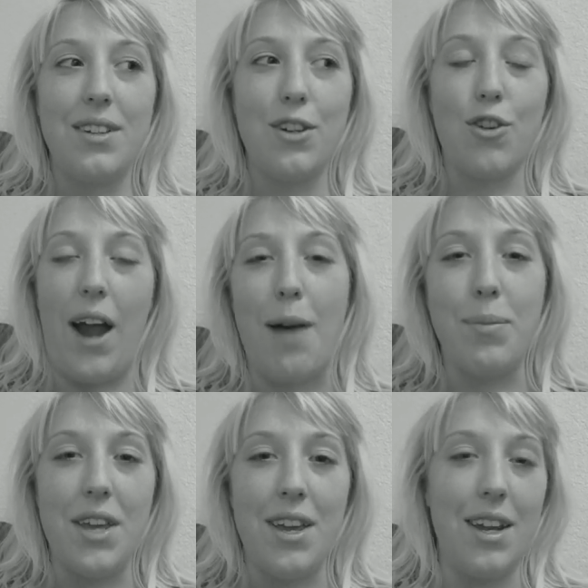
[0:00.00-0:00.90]

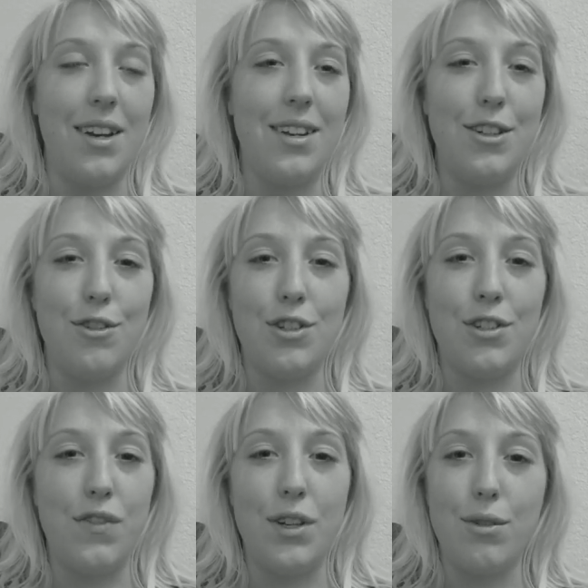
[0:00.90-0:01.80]
crappy and you
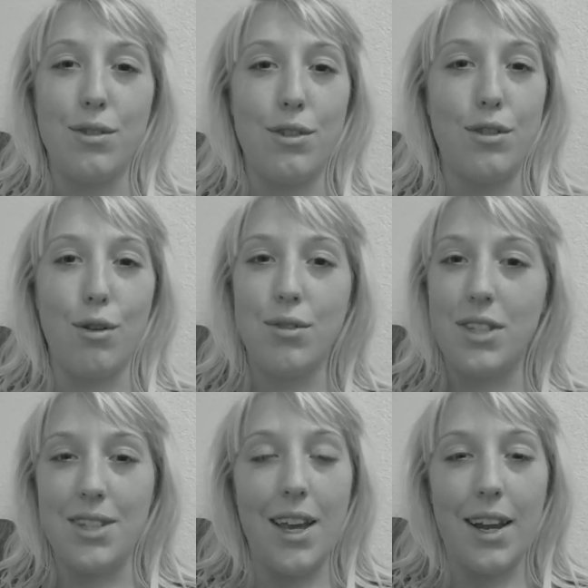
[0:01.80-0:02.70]
just feel so
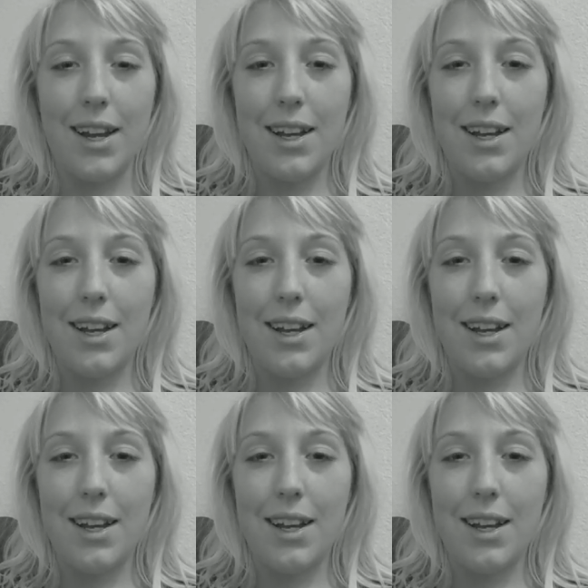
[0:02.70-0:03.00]
sick.